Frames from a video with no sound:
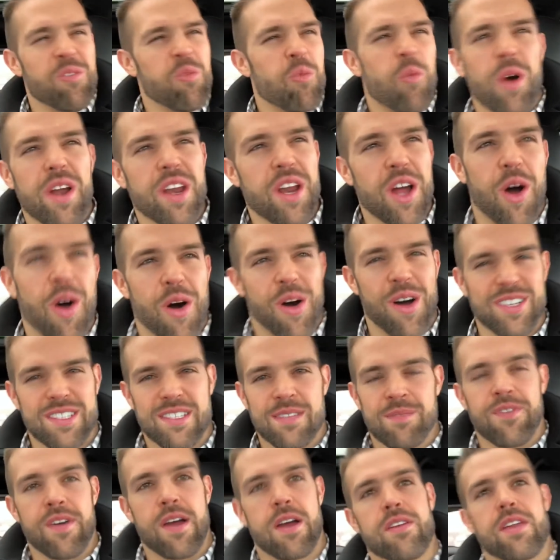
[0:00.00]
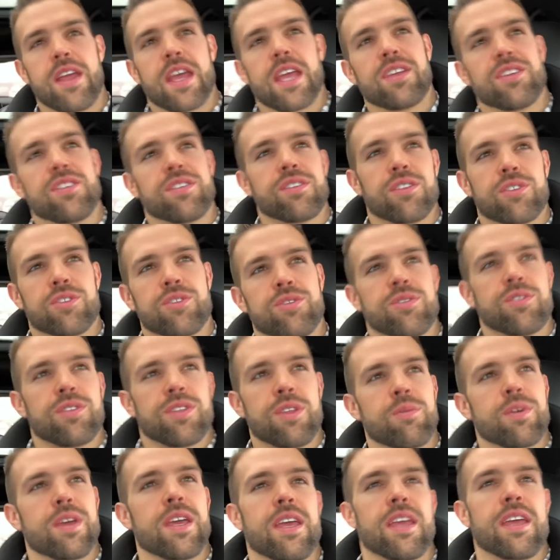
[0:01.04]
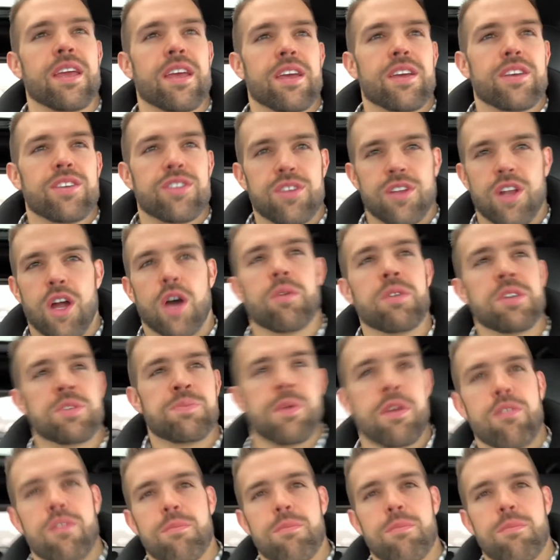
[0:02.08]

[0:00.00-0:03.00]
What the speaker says: What an awesome foundational truth that we should always be